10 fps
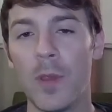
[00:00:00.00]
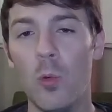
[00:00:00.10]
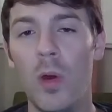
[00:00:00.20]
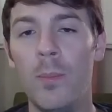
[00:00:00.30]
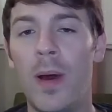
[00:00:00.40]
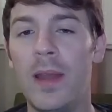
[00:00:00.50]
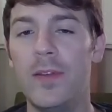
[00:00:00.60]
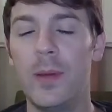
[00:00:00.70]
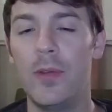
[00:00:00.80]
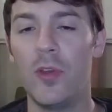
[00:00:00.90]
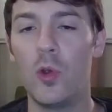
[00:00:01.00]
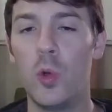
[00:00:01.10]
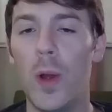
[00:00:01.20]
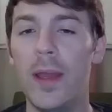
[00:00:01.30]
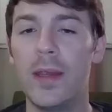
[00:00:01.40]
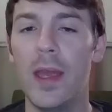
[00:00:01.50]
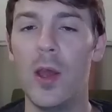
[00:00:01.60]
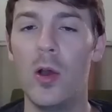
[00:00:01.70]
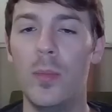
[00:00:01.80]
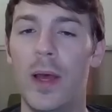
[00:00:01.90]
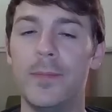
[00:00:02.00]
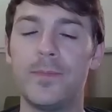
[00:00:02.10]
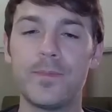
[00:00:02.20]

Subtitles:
One Body Slam doesn't quite KO, but